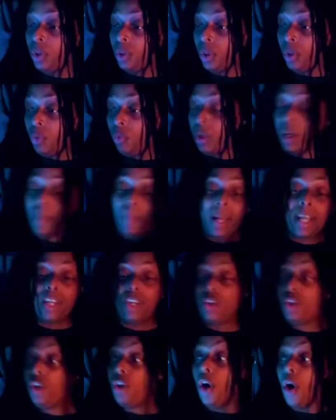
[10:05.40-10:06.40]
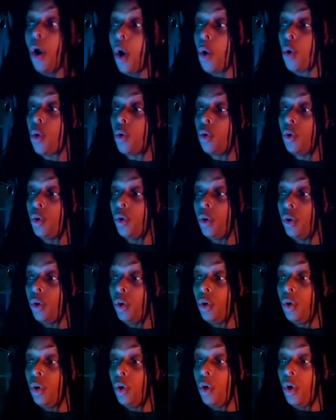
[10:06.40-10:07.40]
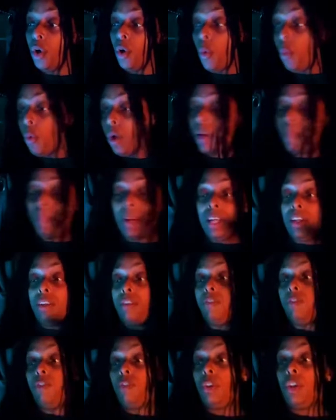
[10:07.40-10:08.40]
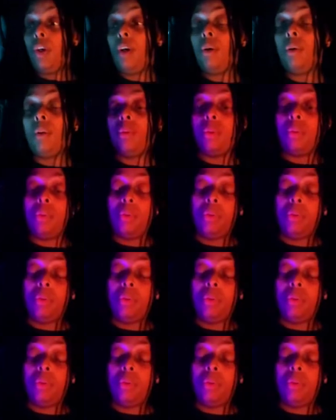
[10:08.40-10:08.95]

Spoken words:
want to make you go, want to make you flow.